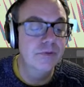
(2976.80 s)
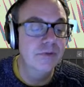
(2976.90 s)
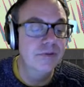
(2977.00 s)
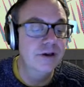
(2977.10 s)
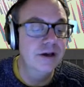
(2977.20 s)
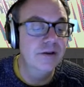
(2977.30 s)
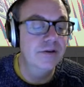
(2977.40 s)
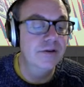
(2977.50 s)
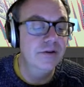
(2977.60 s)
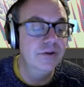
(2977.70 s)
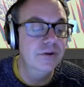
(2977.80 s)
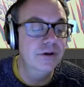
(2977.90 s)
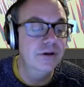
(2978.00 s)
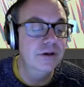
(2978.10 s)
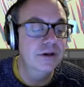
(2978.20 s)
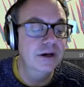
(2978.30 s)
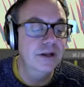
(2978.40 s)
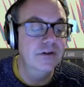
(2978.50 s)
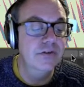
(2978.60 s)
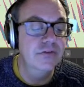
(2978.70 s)
done, you're
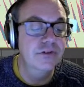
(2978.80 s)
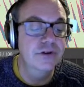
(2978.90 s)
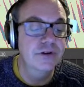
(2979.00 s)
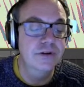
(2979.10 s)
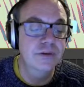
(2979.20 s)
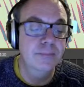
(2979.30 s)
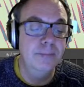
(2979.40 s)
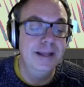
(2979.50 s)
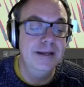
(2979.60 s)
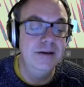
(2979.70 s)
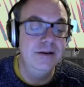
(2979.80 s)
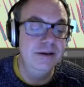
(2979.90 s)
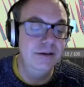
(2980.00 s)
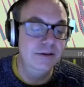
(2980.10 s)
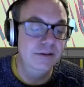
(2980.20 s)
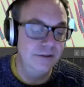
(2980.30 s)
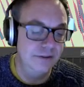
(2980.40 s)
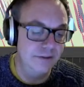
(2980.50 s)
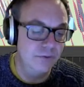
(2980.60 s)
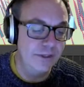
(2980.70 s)
kind of bending
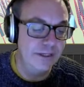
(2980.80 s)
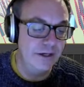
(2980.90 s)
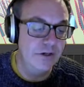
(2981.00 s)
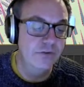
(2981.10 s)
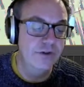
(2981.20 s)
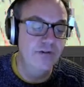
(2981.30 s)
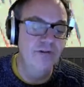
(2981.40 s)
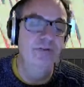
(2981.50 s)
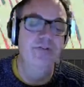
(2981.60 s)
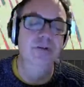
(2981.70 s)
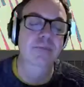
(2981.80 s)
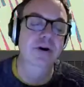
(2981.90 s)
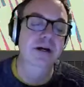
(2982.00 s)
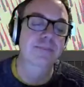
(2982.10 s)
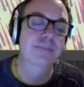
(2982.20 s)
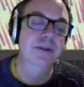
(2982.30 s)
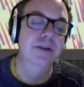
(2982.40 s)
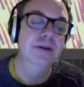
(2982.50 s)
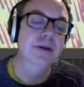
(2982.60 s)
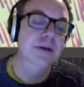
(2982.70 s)
the wheat over. This is obviously a mock-up, but
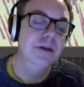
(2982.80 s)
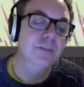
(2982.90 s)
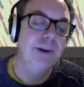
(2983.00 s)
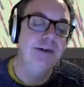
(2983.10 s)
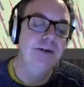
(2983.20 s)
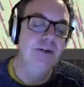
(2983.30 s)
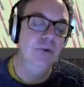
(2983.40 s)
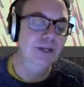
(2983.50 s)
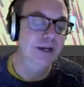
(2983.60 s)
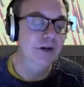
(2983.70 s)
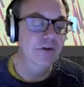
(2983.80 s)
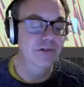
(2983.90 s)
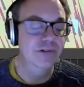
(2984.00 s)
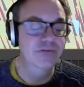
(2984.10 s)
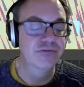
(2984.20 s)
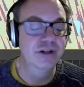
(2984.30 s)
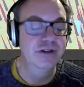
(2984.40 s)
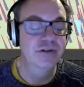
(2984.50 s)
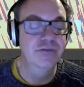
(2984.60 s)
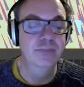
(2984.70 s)
you're bending the wheat over in
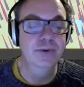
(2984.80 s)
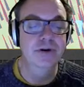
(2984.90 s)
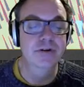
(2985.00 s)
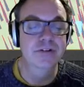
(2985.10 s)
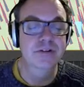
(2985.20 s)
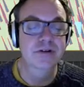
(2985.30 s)
front of the box.